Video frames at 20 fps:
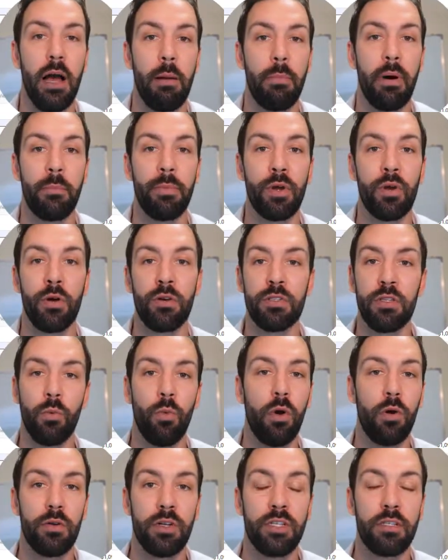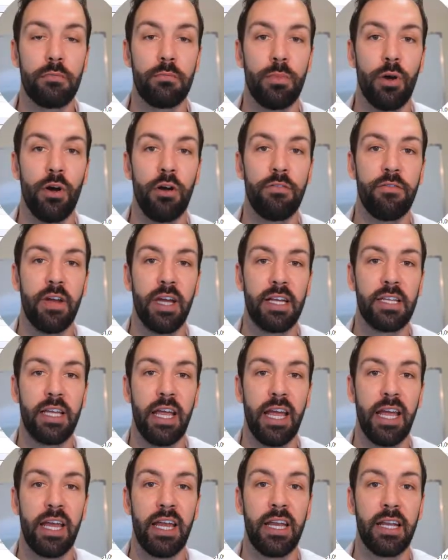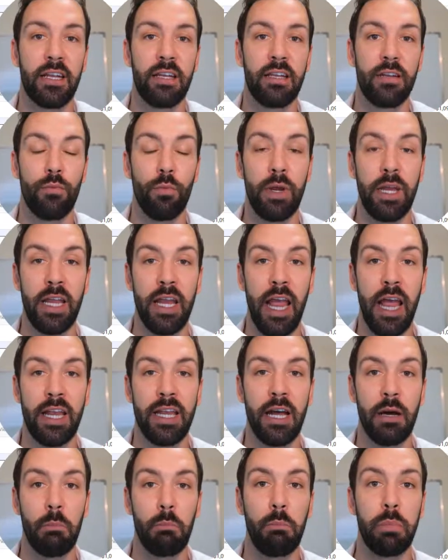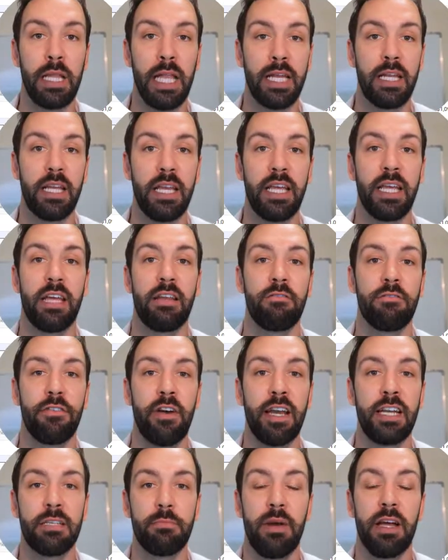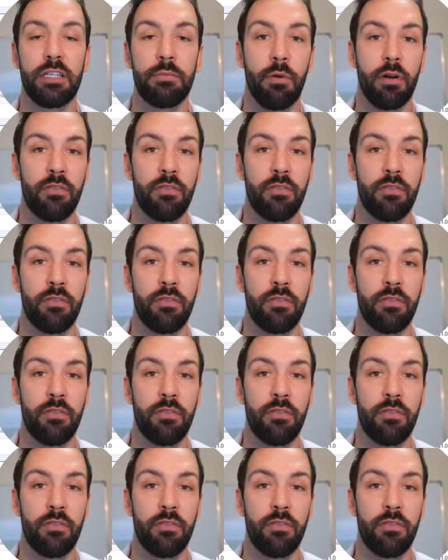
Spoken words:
But because the world isn't perfect and we end up blending in phrase match,